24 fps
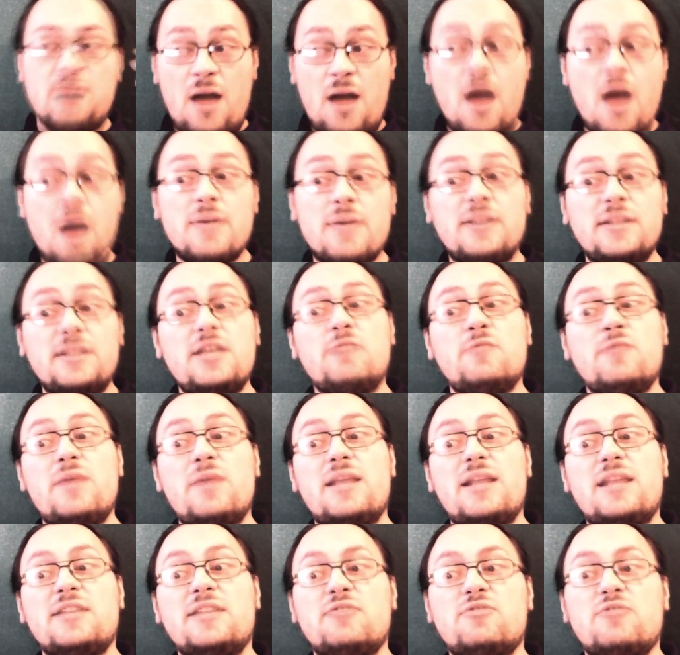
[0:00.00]
are indeed
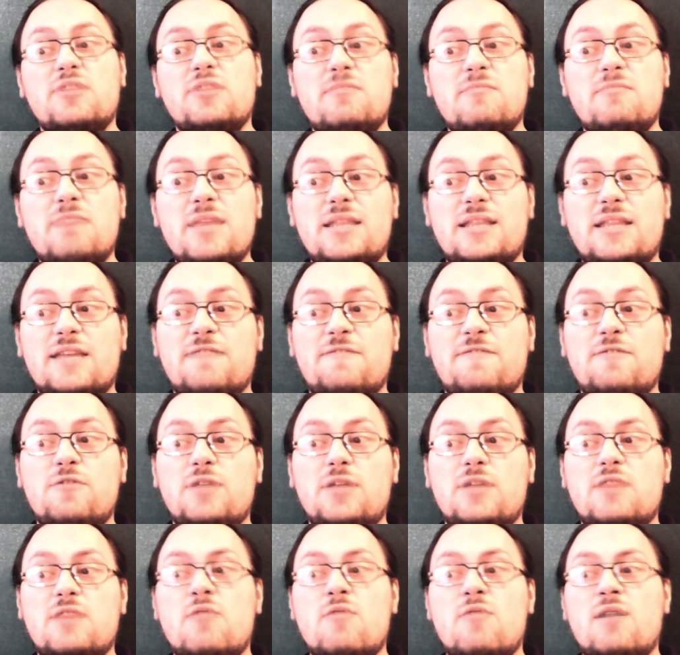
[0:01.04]
willing to admit that
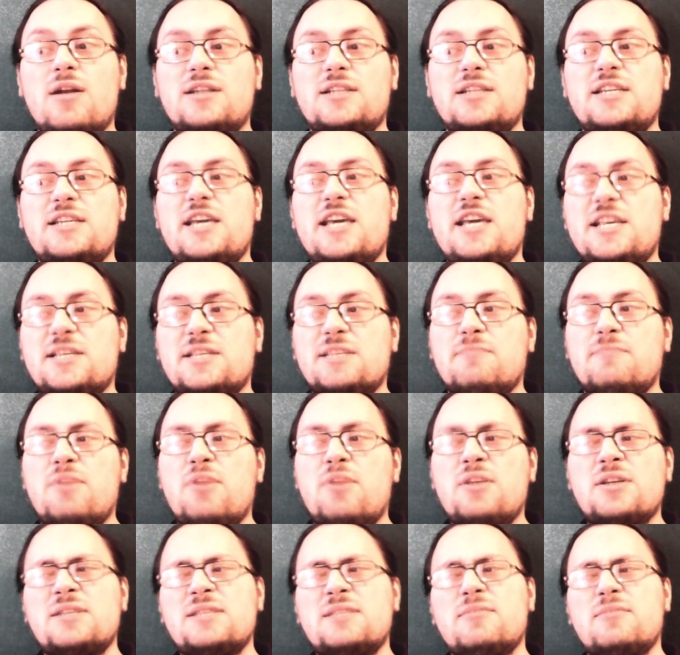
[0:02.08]
full equality isn't
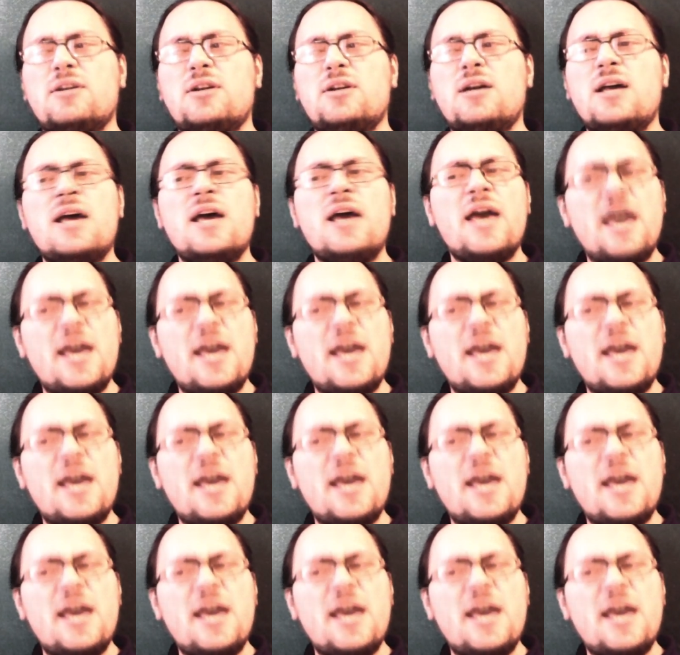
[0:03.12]
possible